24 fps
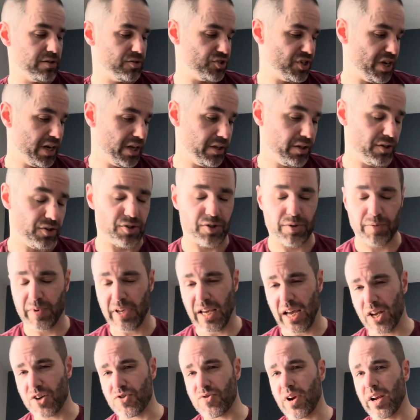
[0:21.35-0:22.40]
challenge.
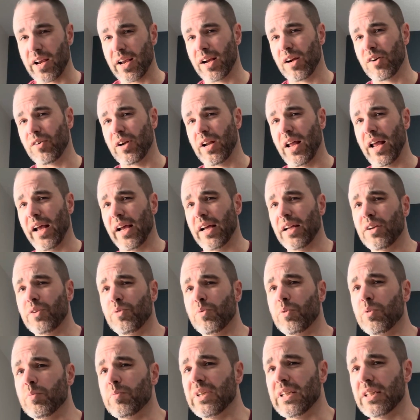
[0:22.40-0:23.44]
Cadre Aaron Hand
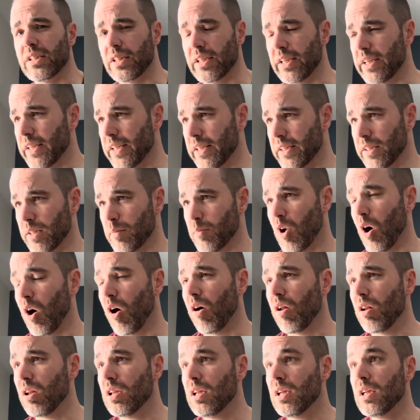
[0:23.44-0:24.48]
will be leading them
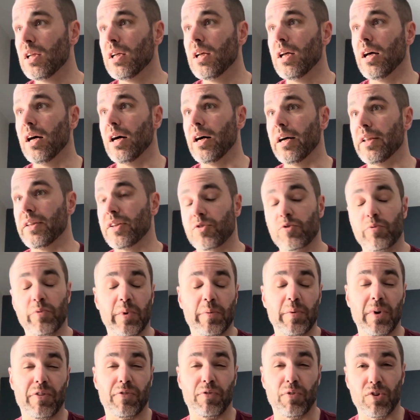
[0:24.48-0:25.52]
all, uh, and this will be
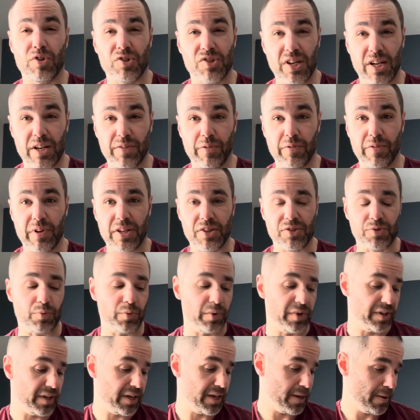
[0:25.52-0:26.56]
my first set of events
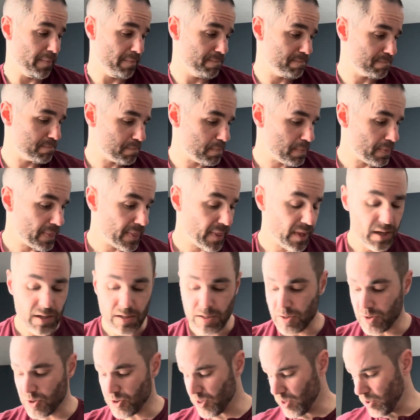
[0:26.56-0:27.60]
with him.
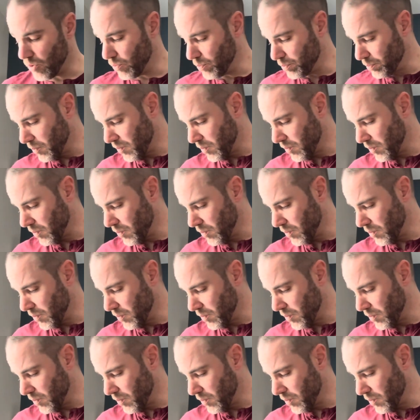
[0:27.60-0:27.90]
So,